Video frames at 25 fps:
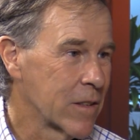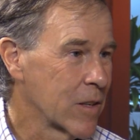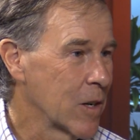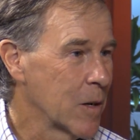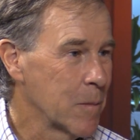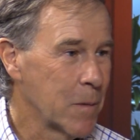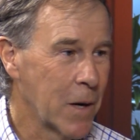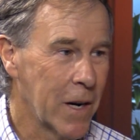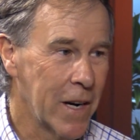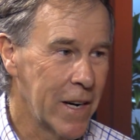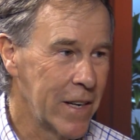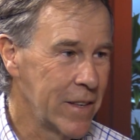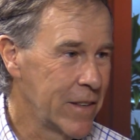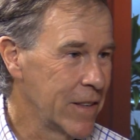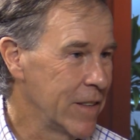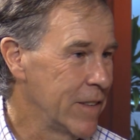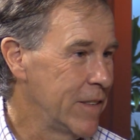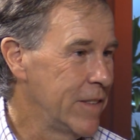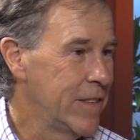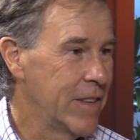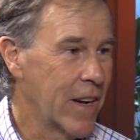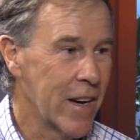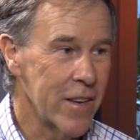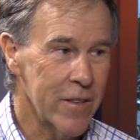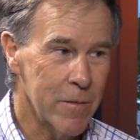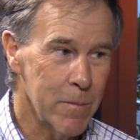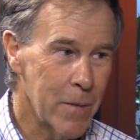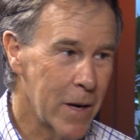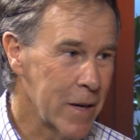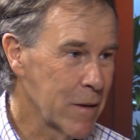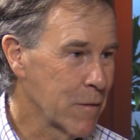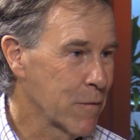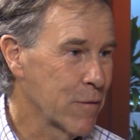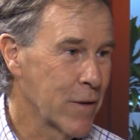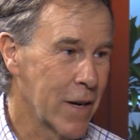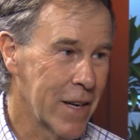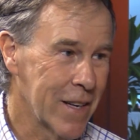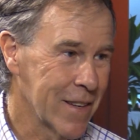Carbohydrates just make
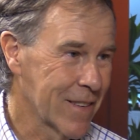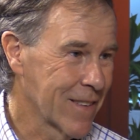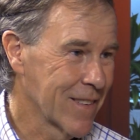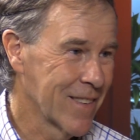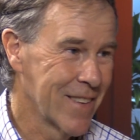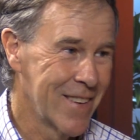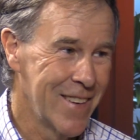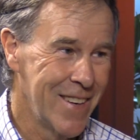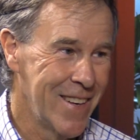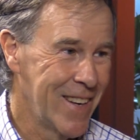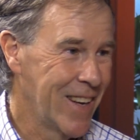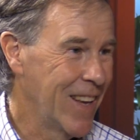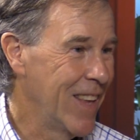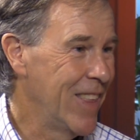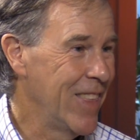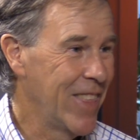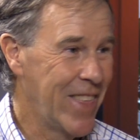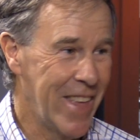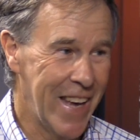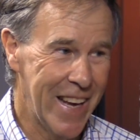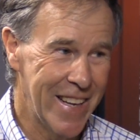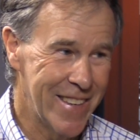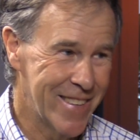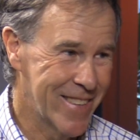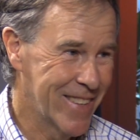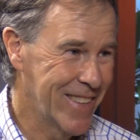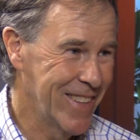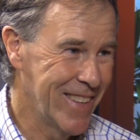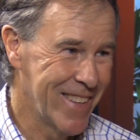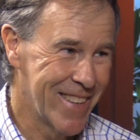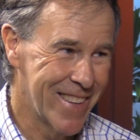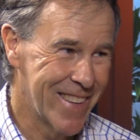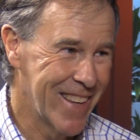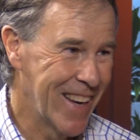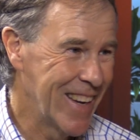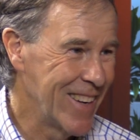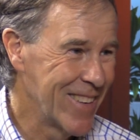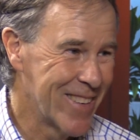fat And that's it.
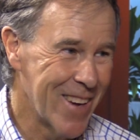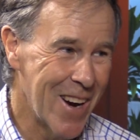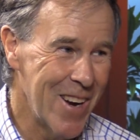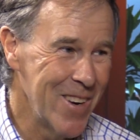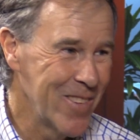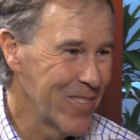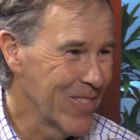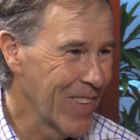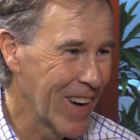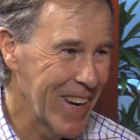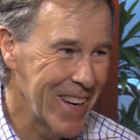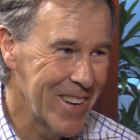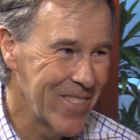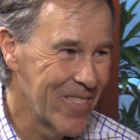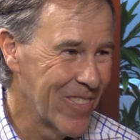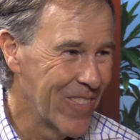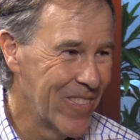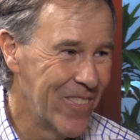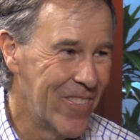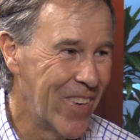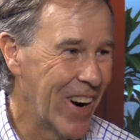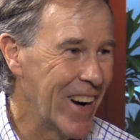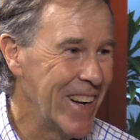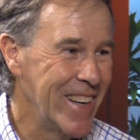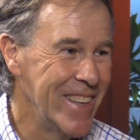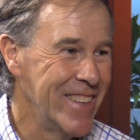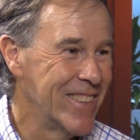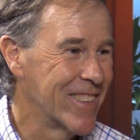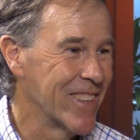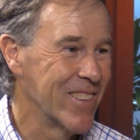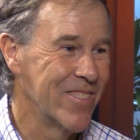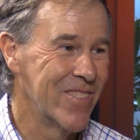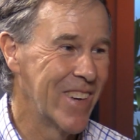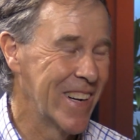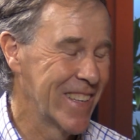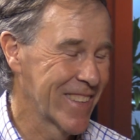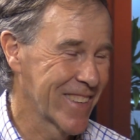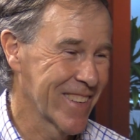They don't make brains and
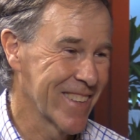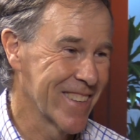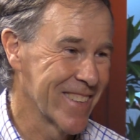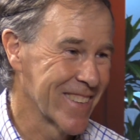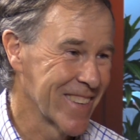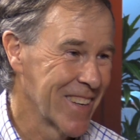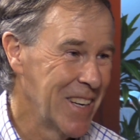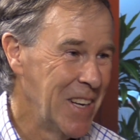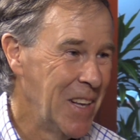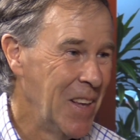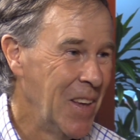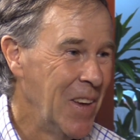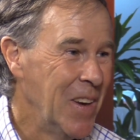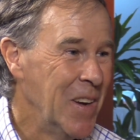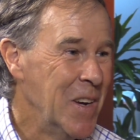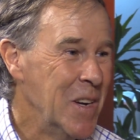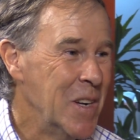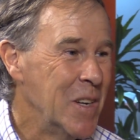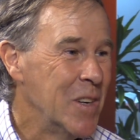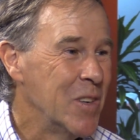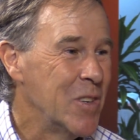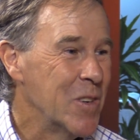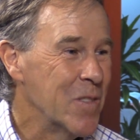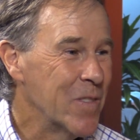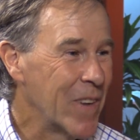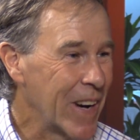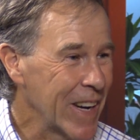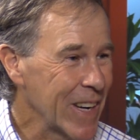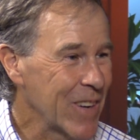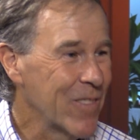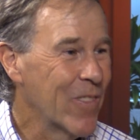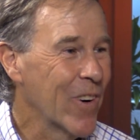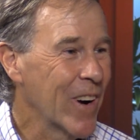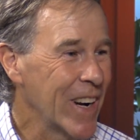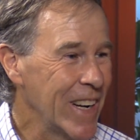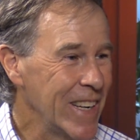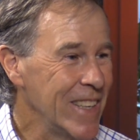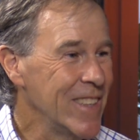muscles. To make
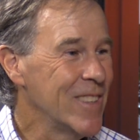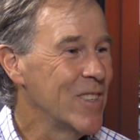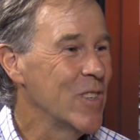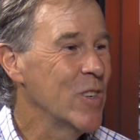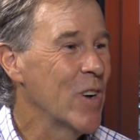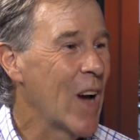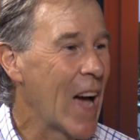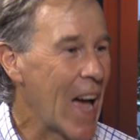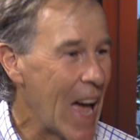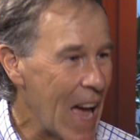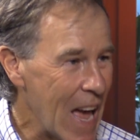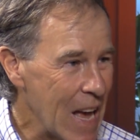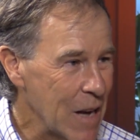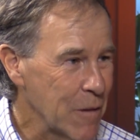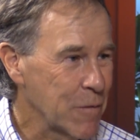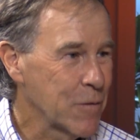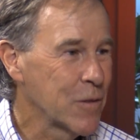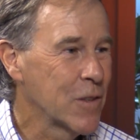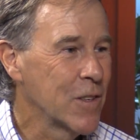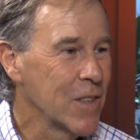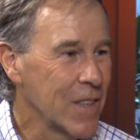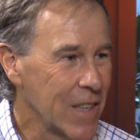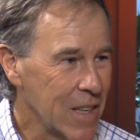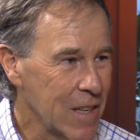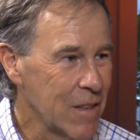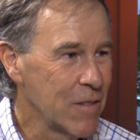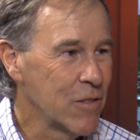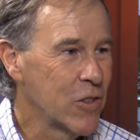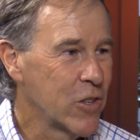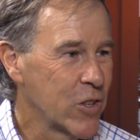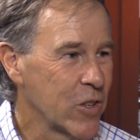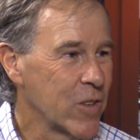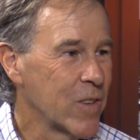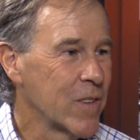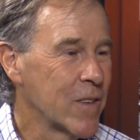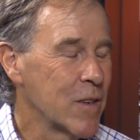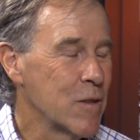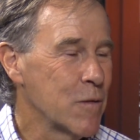brains, you have to give
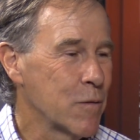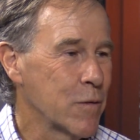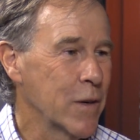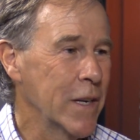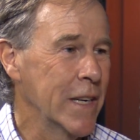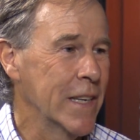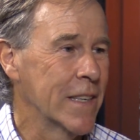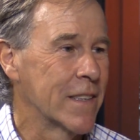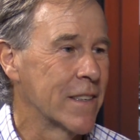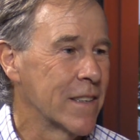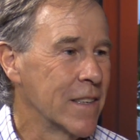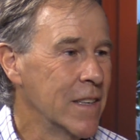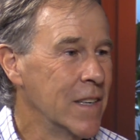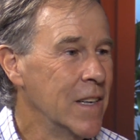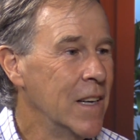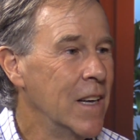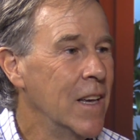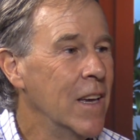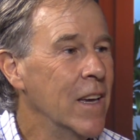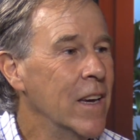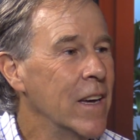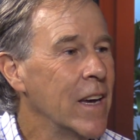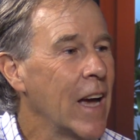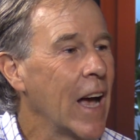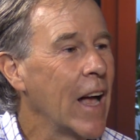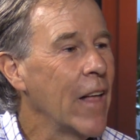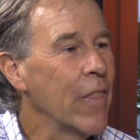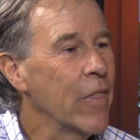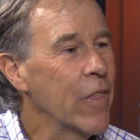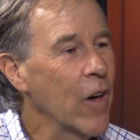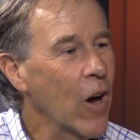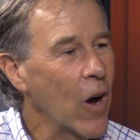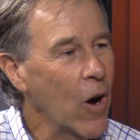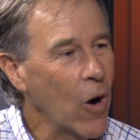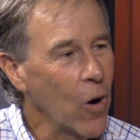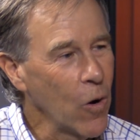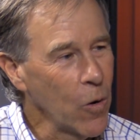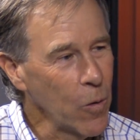children fat. And the
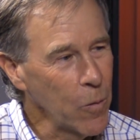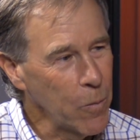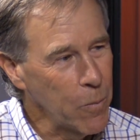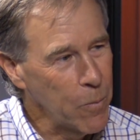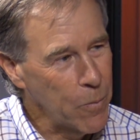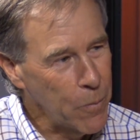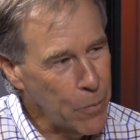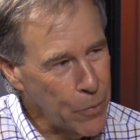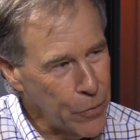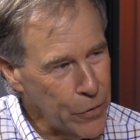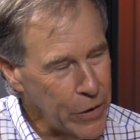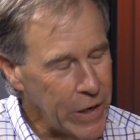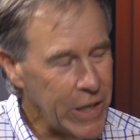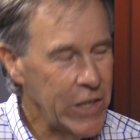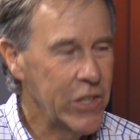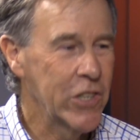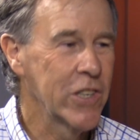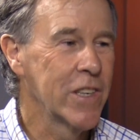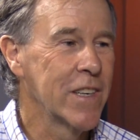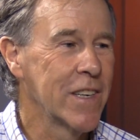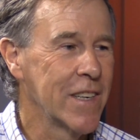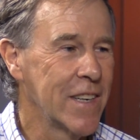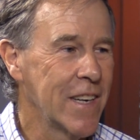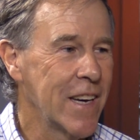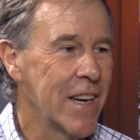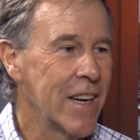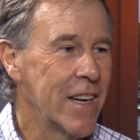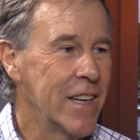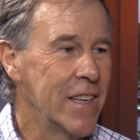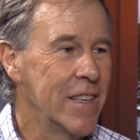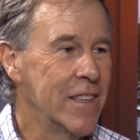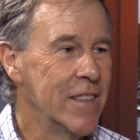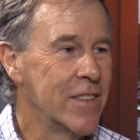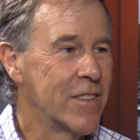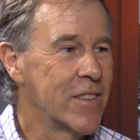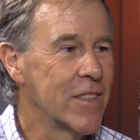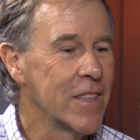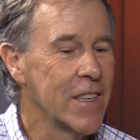whole pressure today
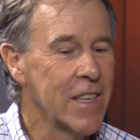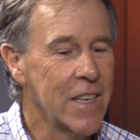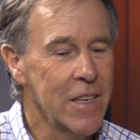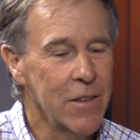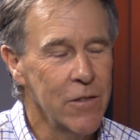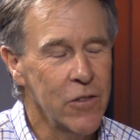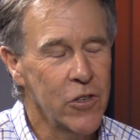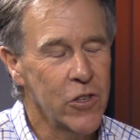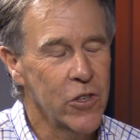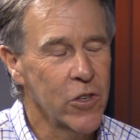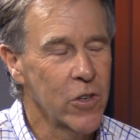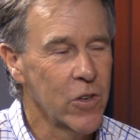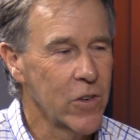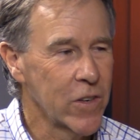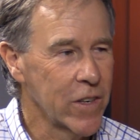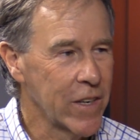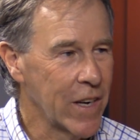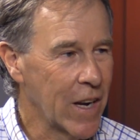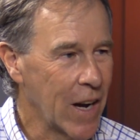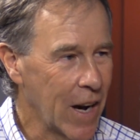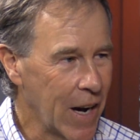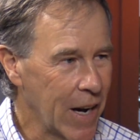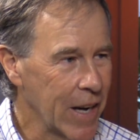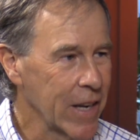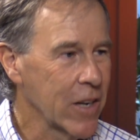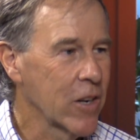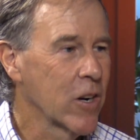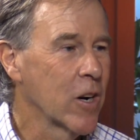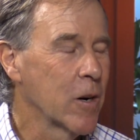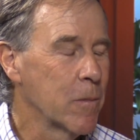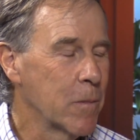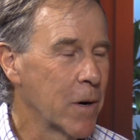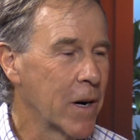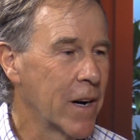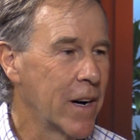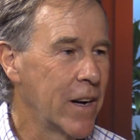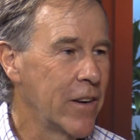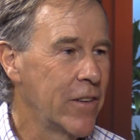is to give children high
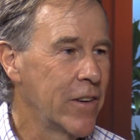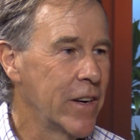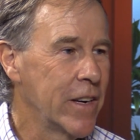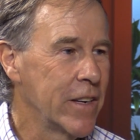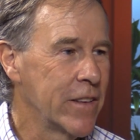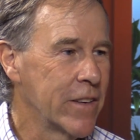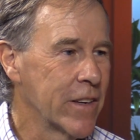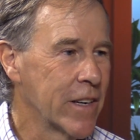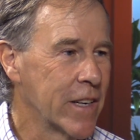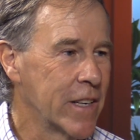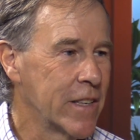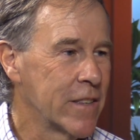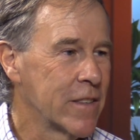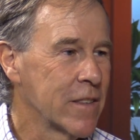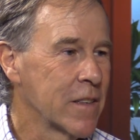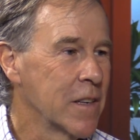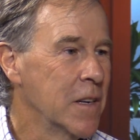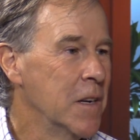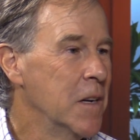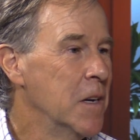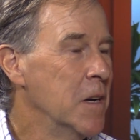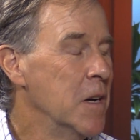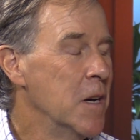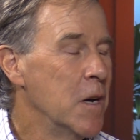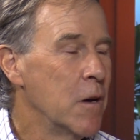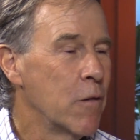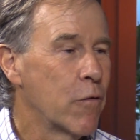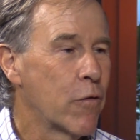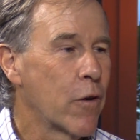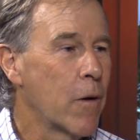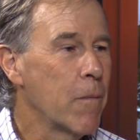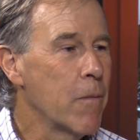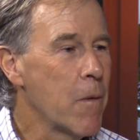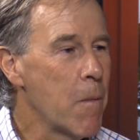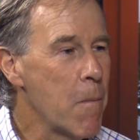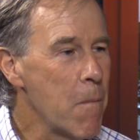carbohydrate diets from the